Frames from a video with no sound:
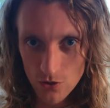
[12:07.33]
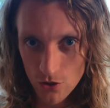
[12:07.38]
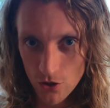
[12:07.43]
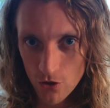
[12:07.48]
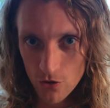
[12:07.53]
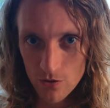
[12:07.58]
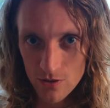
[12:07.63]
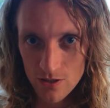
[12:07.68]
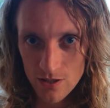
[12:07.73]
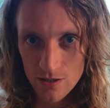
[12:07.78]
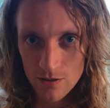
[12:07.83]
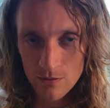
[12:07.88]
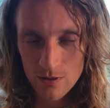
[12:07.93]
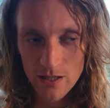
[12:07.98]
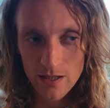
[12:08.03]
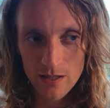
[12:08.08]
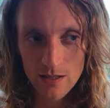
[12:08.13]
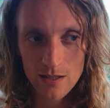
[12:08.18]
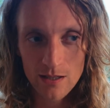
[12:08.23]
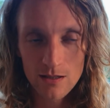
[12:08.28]
currently
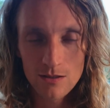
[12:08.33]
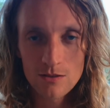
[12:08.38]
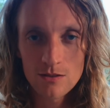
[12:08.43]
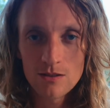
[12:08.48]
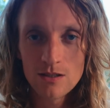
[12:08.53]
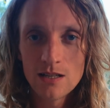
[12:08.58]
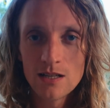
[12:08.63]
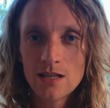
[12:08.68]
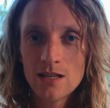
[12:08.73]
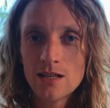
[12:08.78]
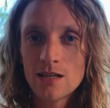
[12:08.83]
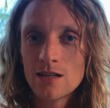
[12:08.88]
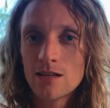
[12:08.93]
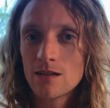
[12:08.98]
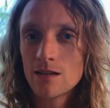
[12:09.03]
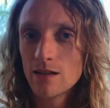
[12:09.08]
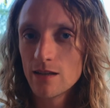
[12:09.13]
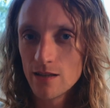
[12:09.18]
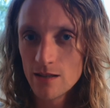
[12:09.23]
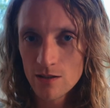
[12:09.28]
right now
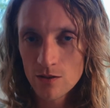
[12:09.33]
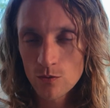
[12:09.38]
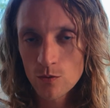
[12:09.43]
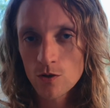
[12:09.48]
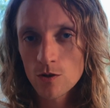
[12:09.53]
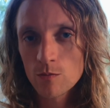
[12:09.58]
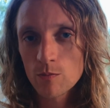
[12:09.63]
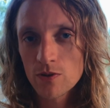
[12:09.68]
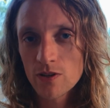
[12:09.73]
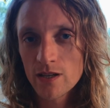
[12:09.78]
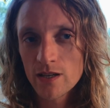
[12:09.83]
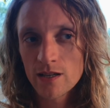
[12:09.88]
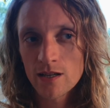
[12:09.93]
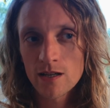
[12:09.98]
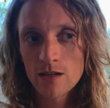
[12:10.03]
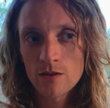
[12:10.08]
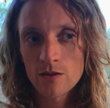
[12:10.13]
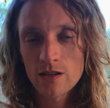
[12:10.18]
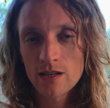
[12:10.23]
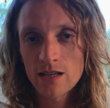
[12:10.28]
in the world playing
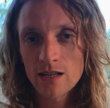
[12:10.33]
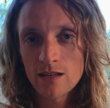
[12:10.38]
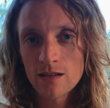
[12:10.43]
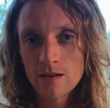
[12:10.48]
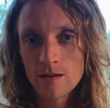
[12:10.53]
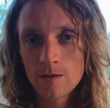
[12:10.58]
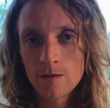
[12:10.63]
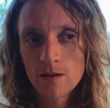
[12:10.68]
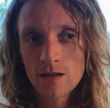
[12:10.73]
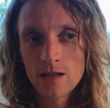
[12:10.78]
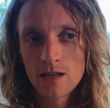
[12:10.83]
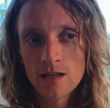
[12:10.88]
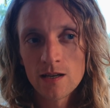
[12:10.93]
out again,